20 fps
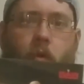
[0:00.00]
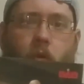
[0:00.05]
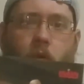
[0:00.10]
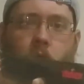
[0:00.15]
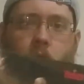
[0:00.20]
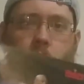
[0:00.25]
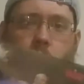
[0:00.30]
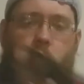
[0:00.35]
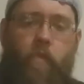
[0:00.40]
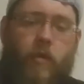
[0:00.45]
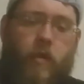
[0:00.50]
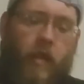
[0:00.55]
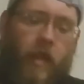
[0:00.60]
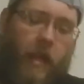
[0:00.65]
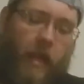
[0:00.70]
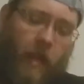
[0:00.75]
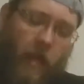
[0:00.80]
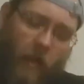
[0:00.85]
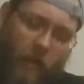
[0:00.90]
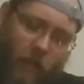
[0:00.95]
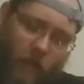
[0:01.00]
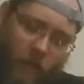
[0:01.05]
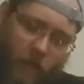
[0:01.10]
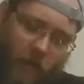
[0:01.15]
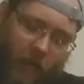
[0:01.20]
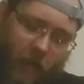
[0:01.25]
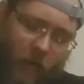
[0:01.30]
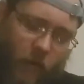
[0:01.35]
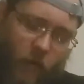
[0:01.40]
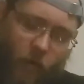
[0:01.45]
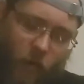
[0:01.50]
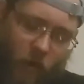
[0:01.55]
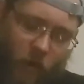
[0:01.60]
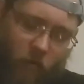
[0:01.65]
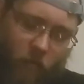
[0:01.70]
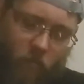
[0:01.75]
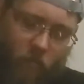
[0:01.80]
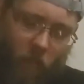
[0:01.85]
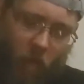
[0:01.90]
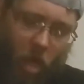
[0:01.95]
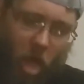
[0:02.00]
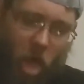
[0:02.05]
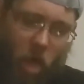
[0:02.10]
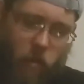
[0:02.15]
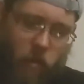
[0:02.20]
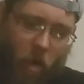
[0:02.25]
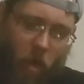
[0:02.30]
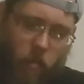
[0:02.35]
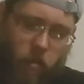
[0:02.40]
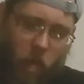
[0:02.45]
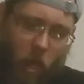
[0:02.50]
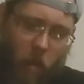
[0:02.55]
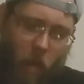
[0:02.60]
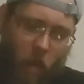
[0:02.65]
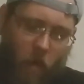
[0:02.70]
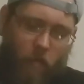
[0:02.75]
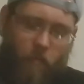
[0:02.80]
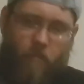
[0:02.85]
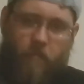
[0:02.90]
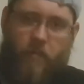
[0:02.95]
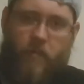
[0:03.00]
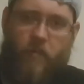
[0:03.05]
Oh, uh, Titus O'Neil. Uh, the, the, the,